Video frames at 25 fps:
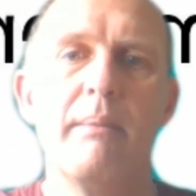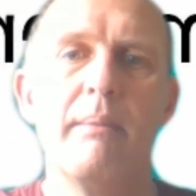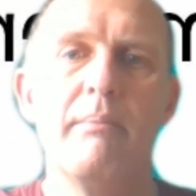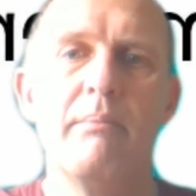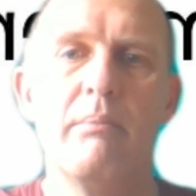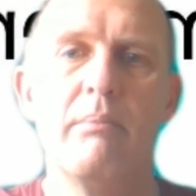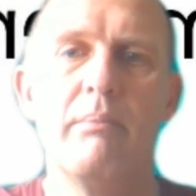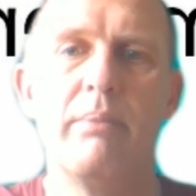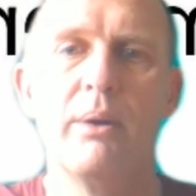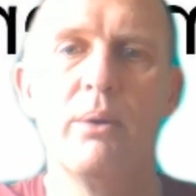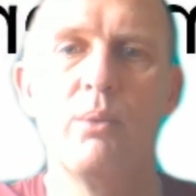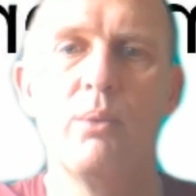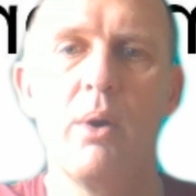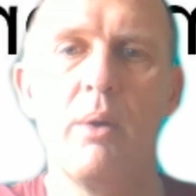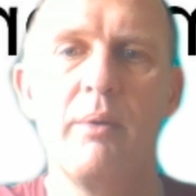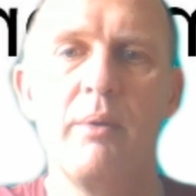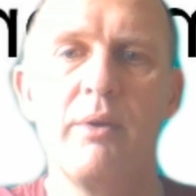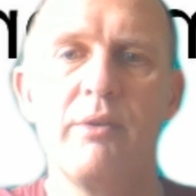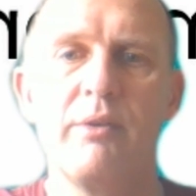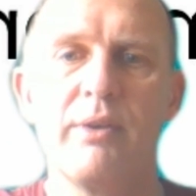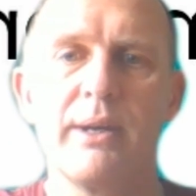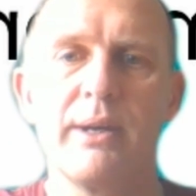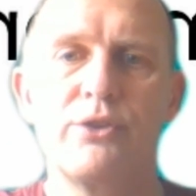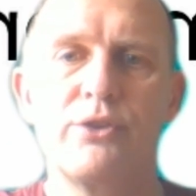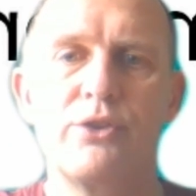but what we've
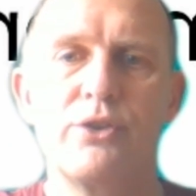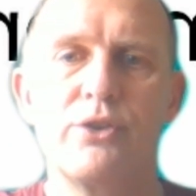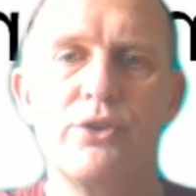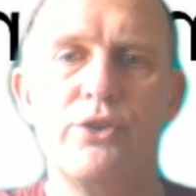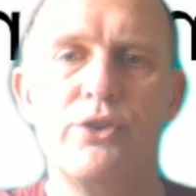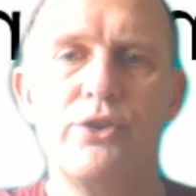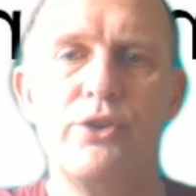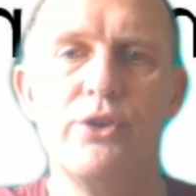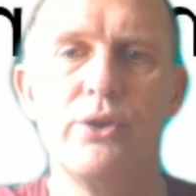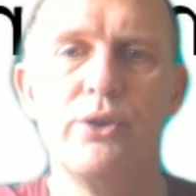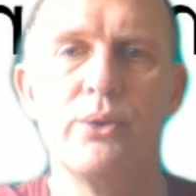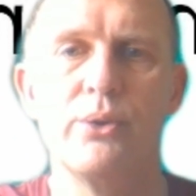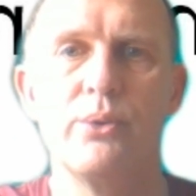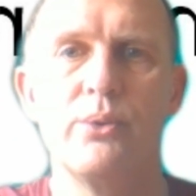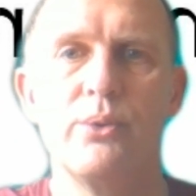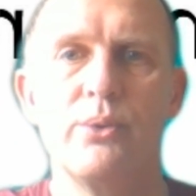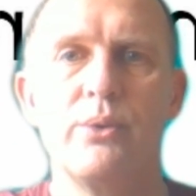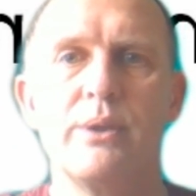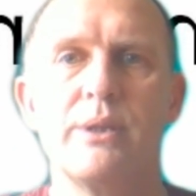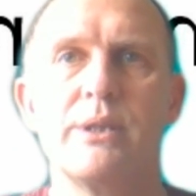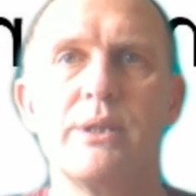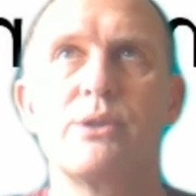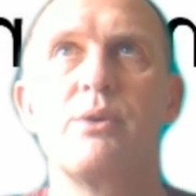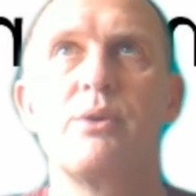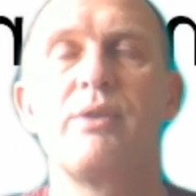had to do
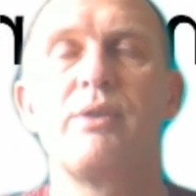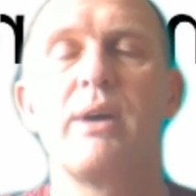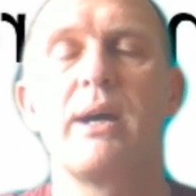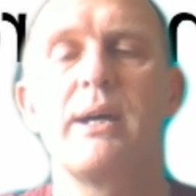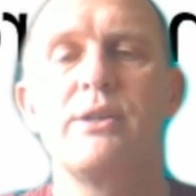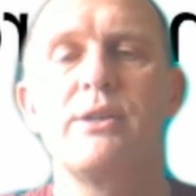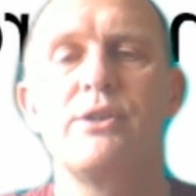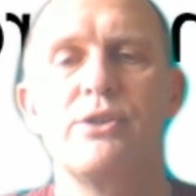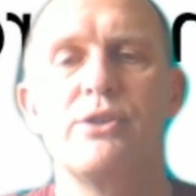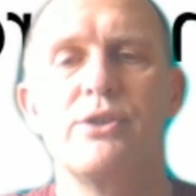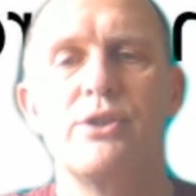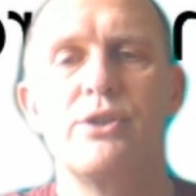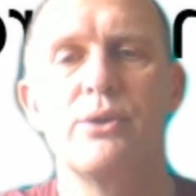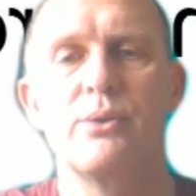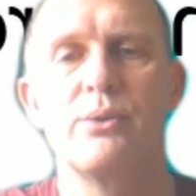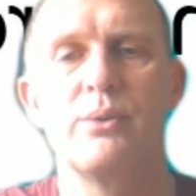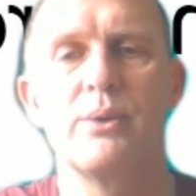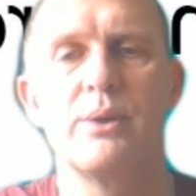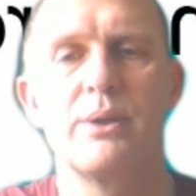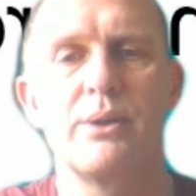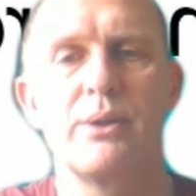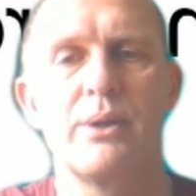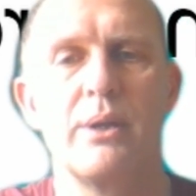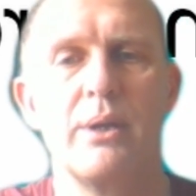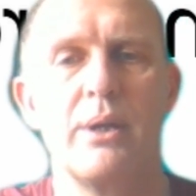is we've had to do
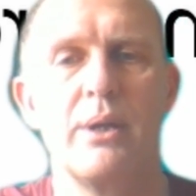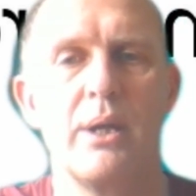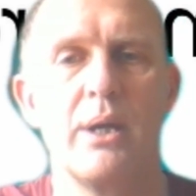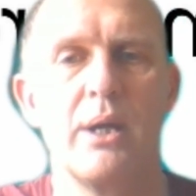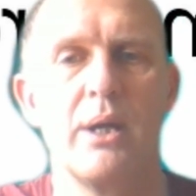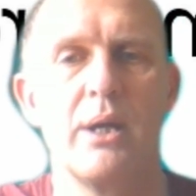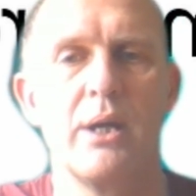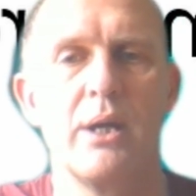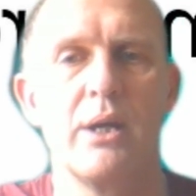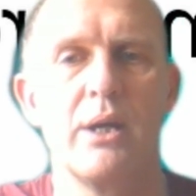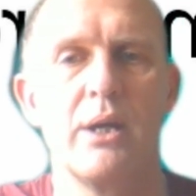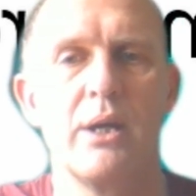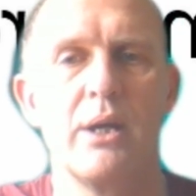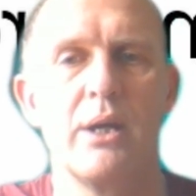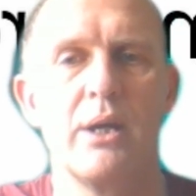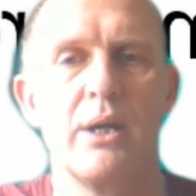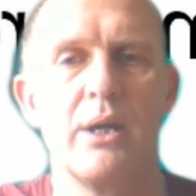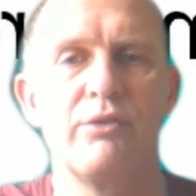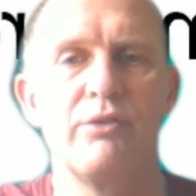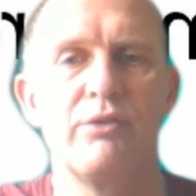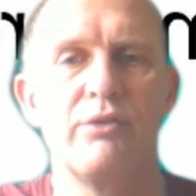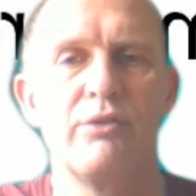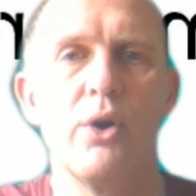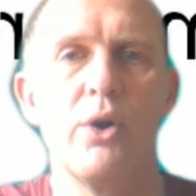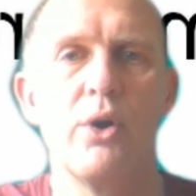it
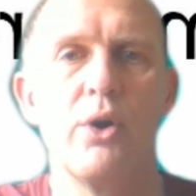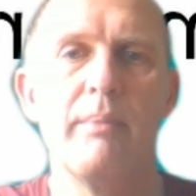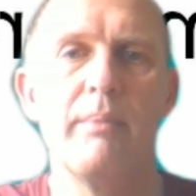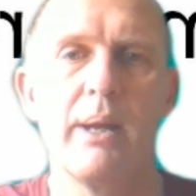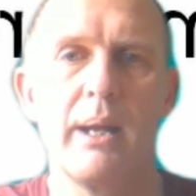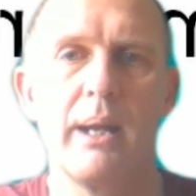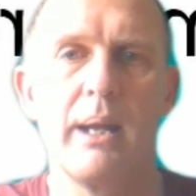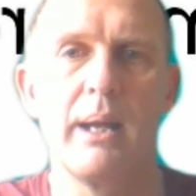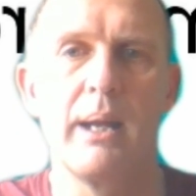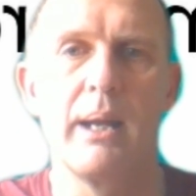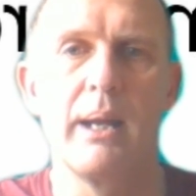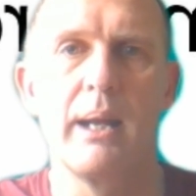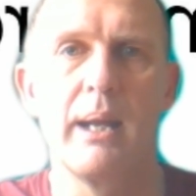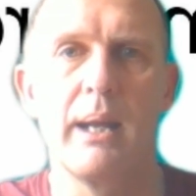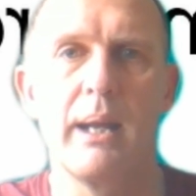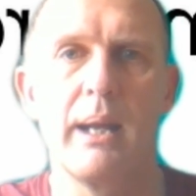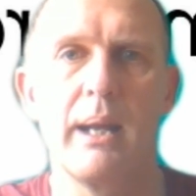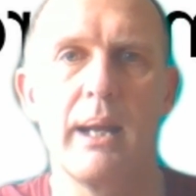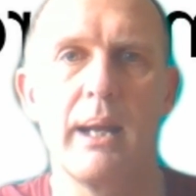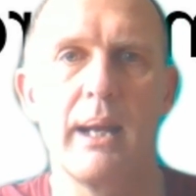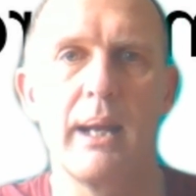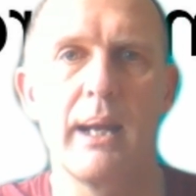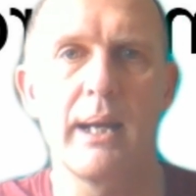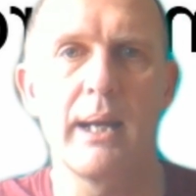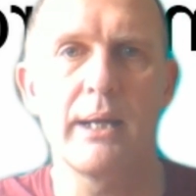from
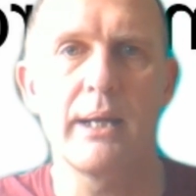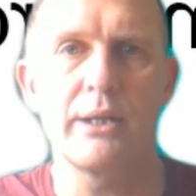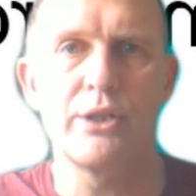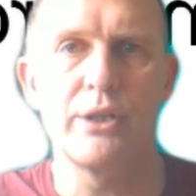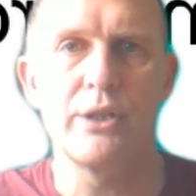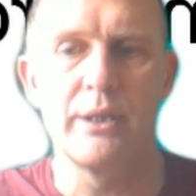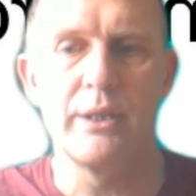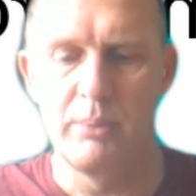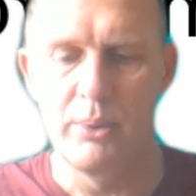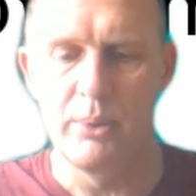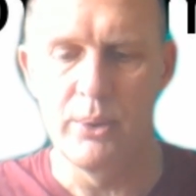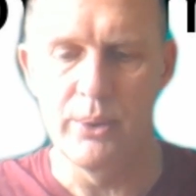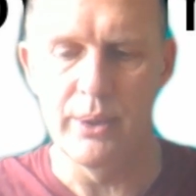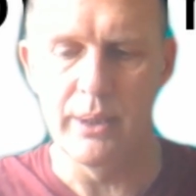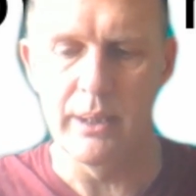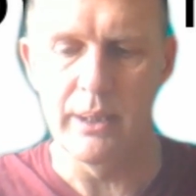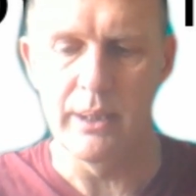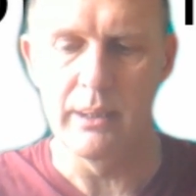actually putting in